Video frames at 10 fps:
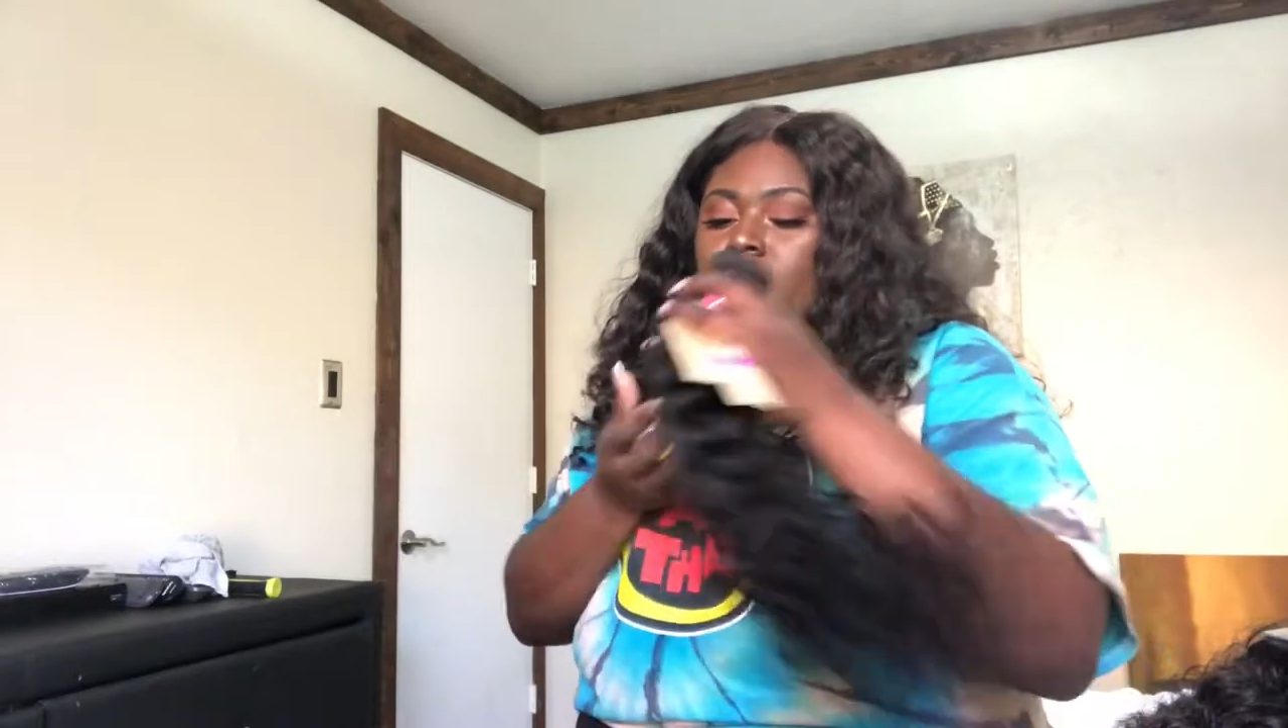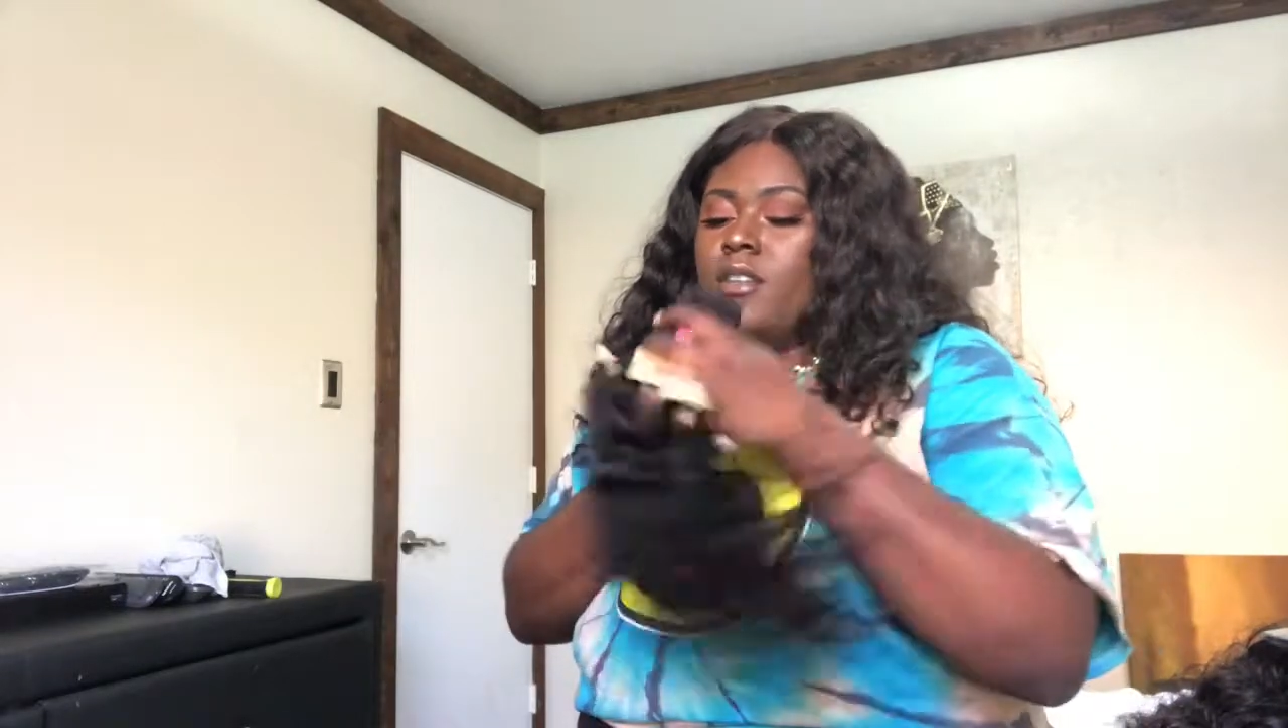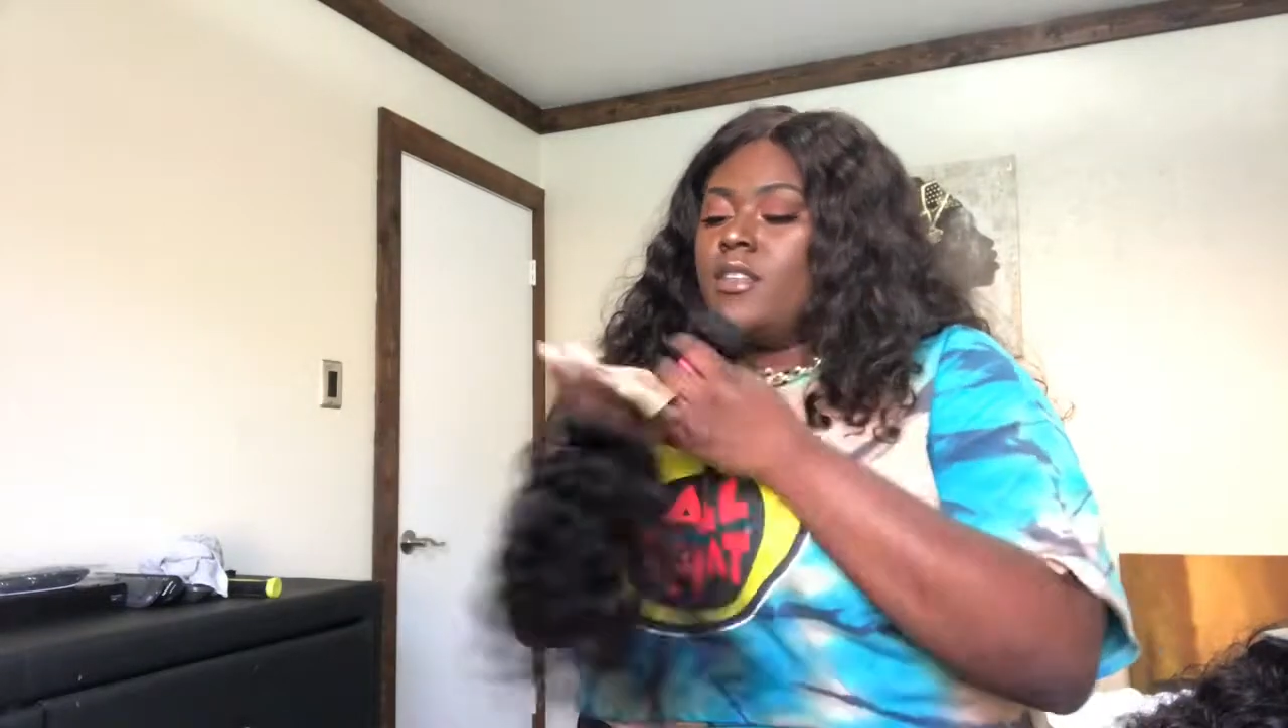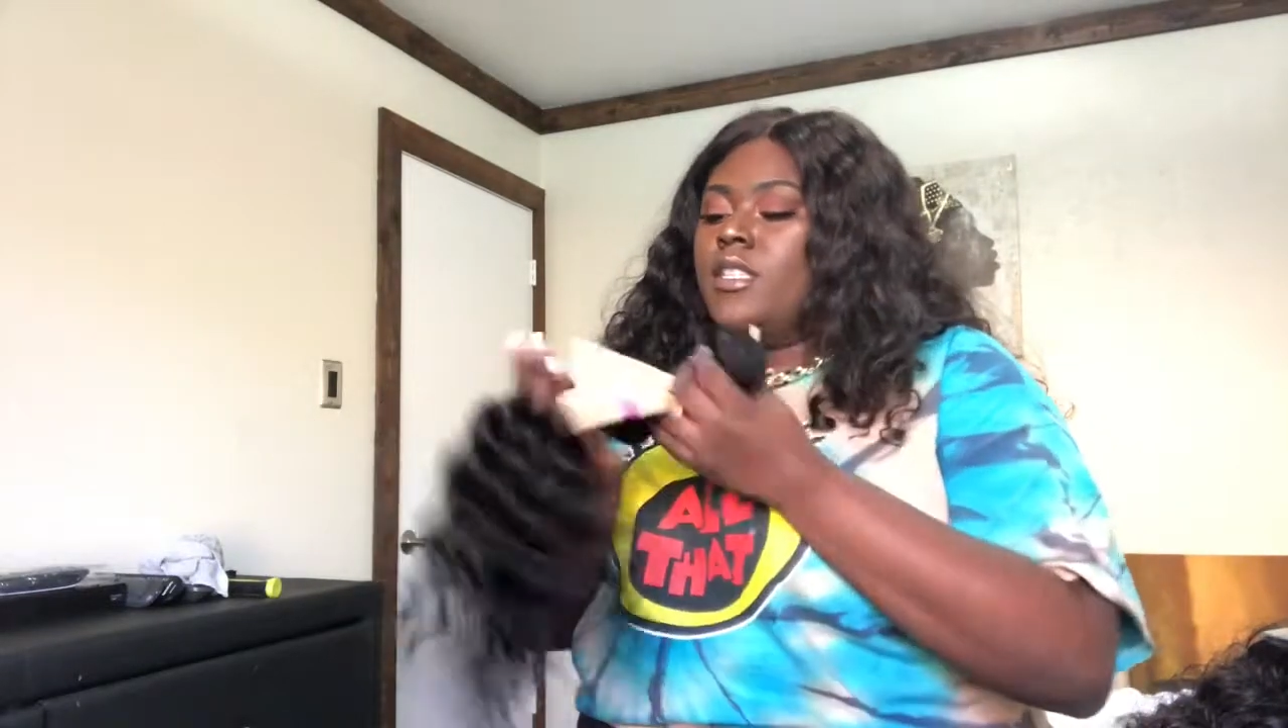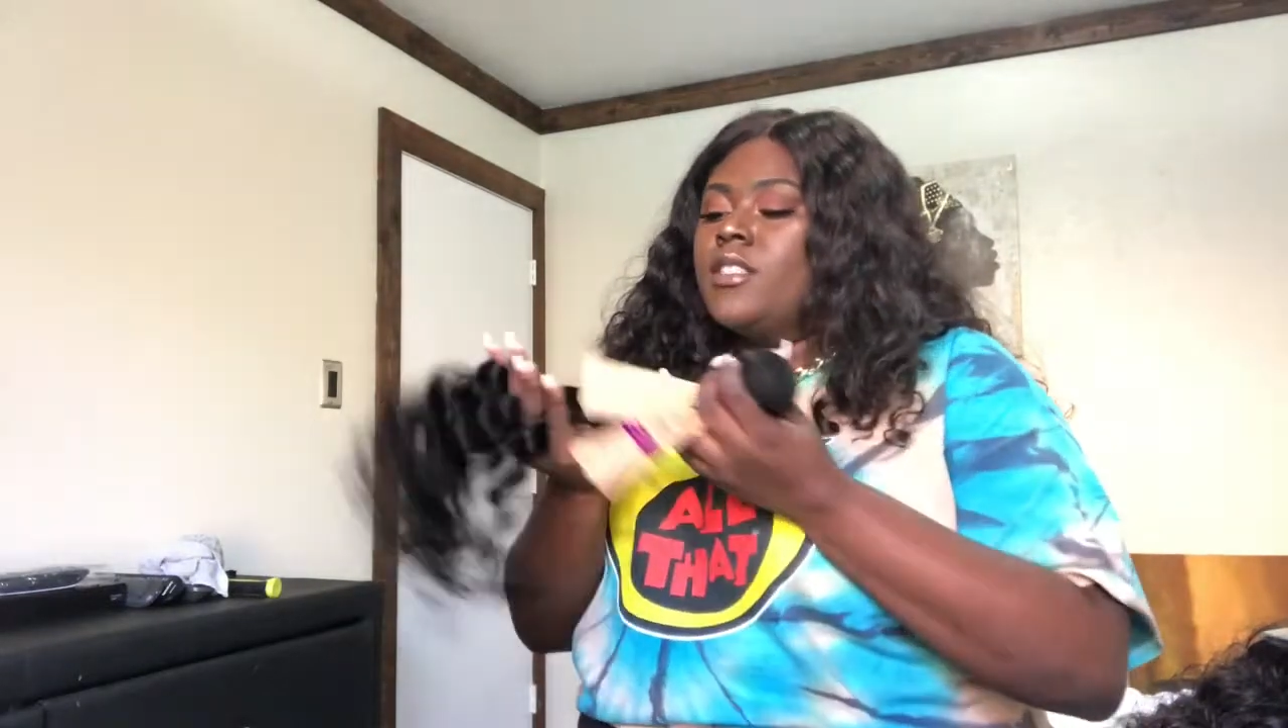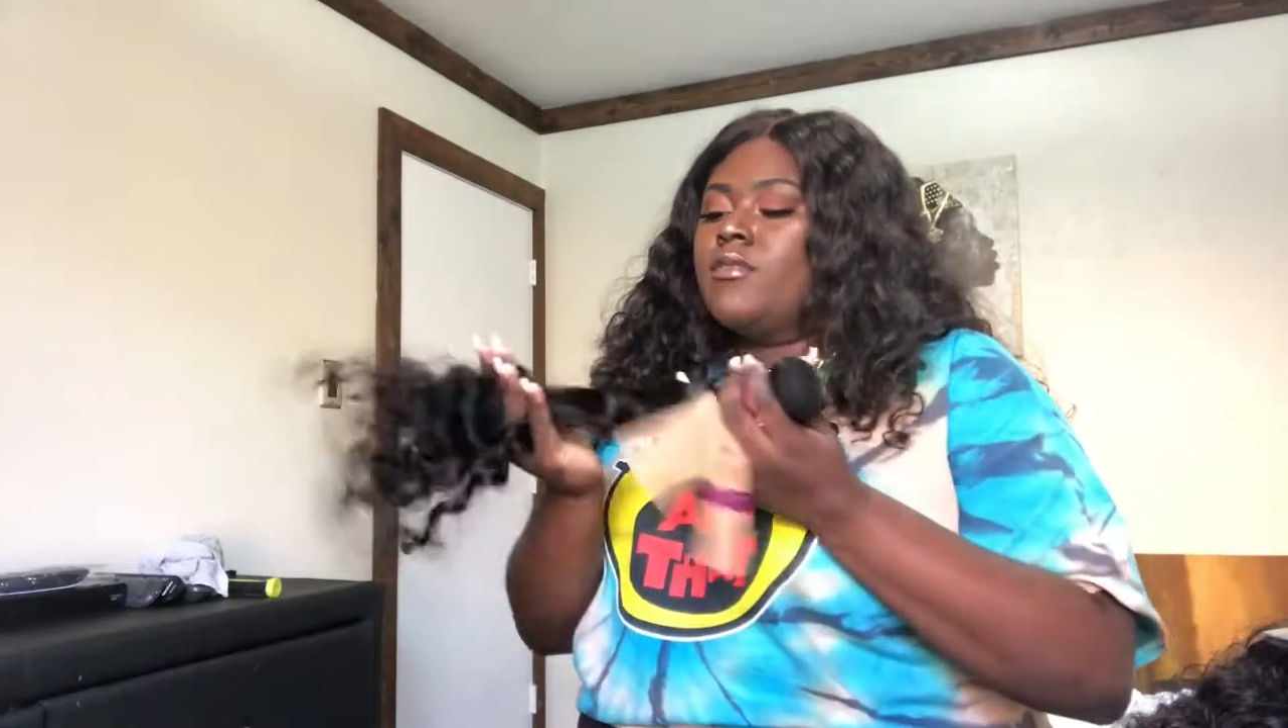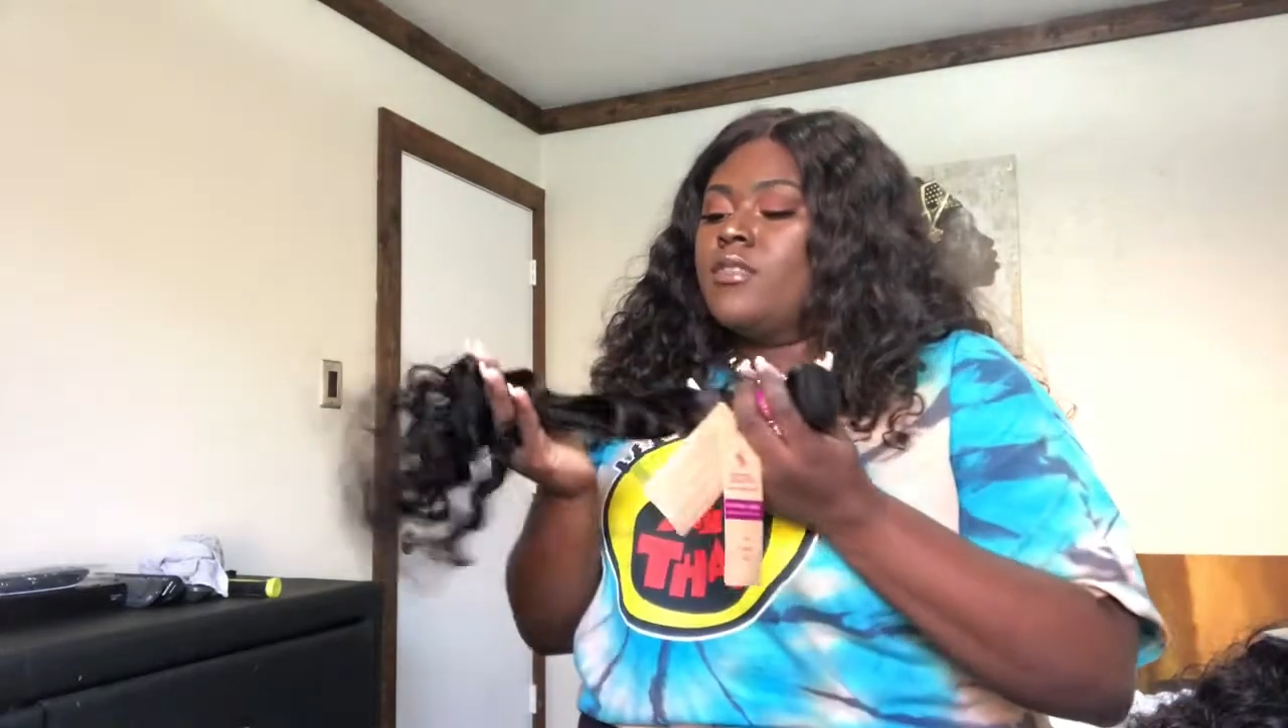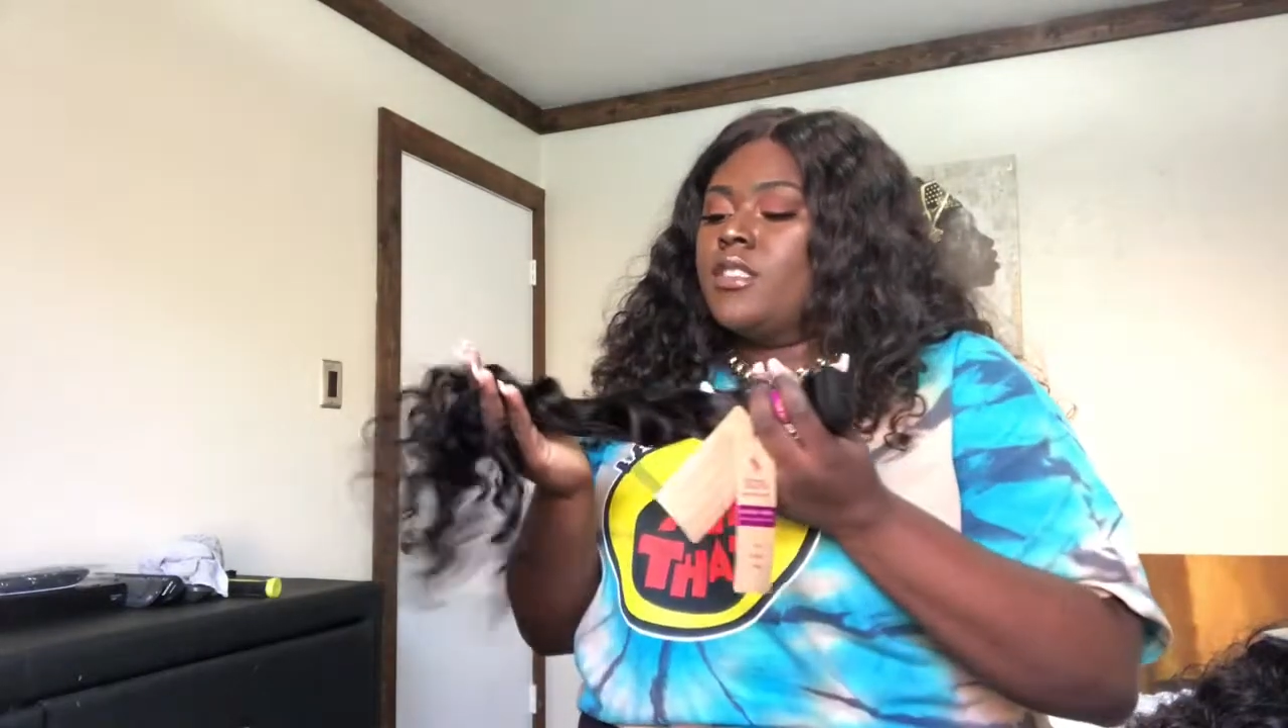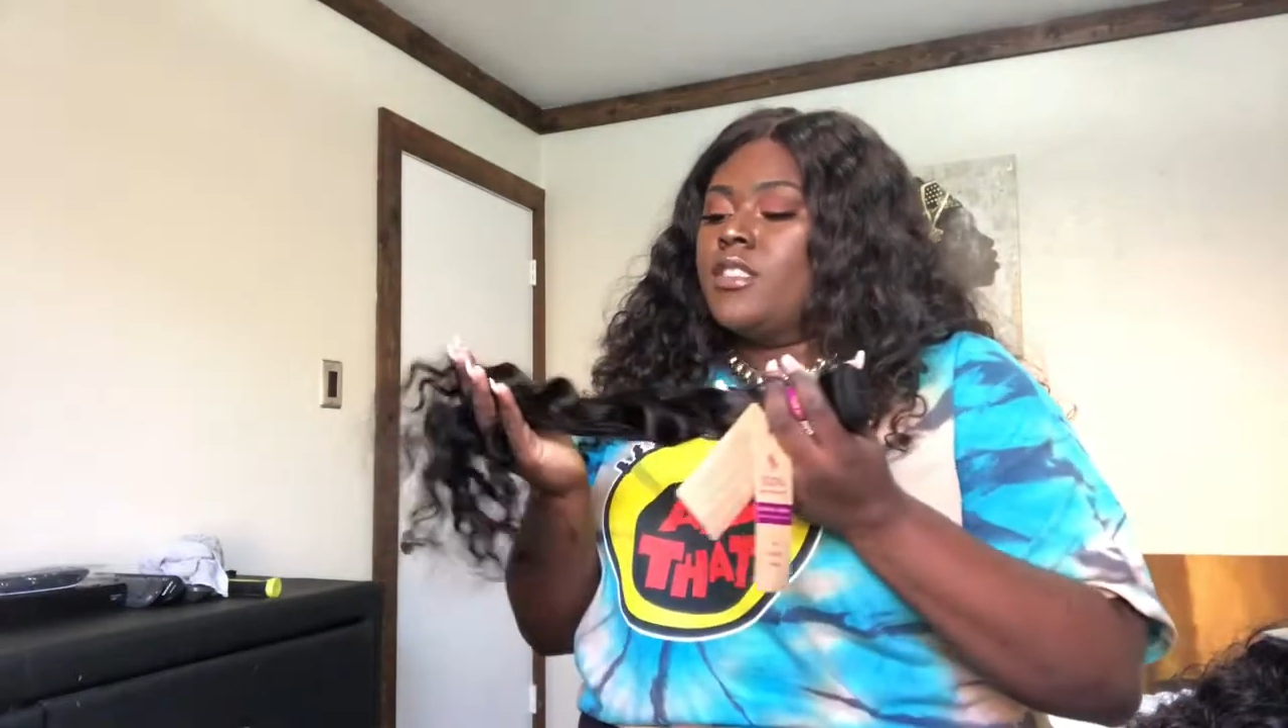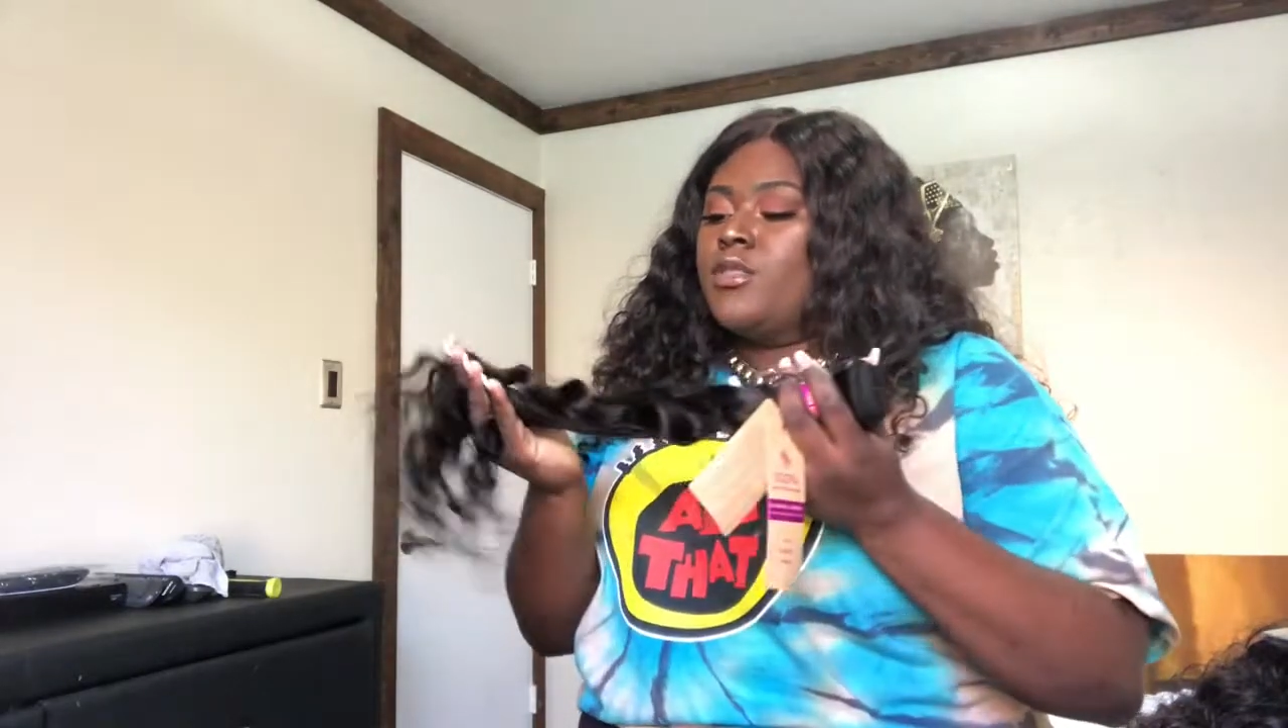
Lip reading: Oh, this one's